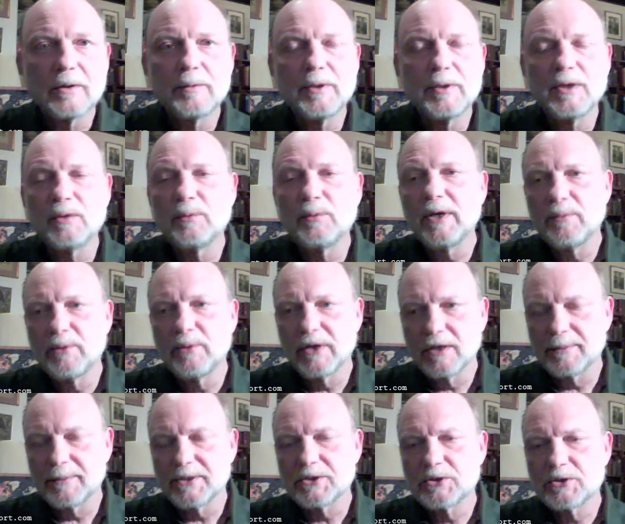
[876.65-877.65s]
I mean, we would
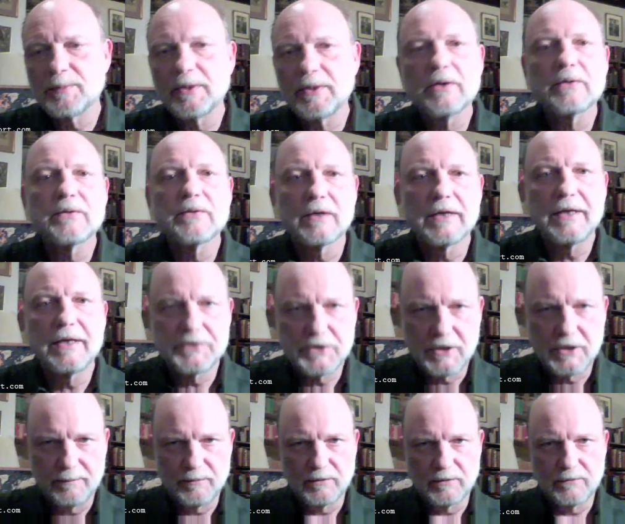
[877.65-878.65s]
have been spared the last
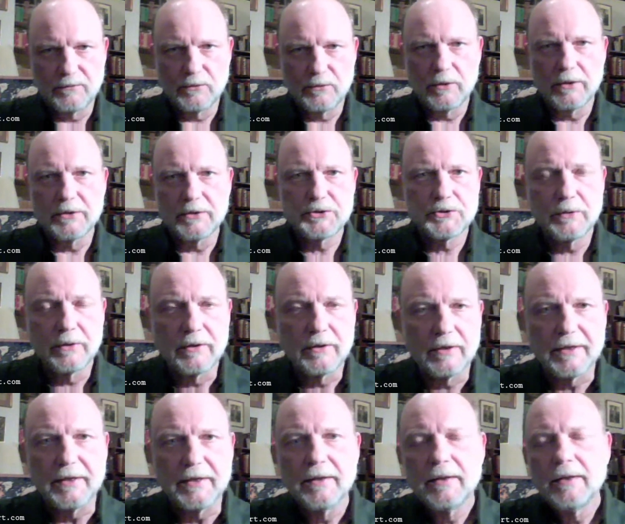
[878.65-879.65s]
couple of wars,
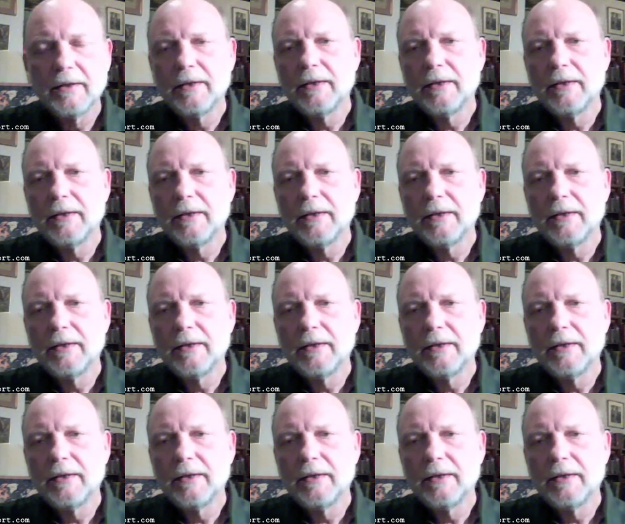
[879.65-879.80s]
surely,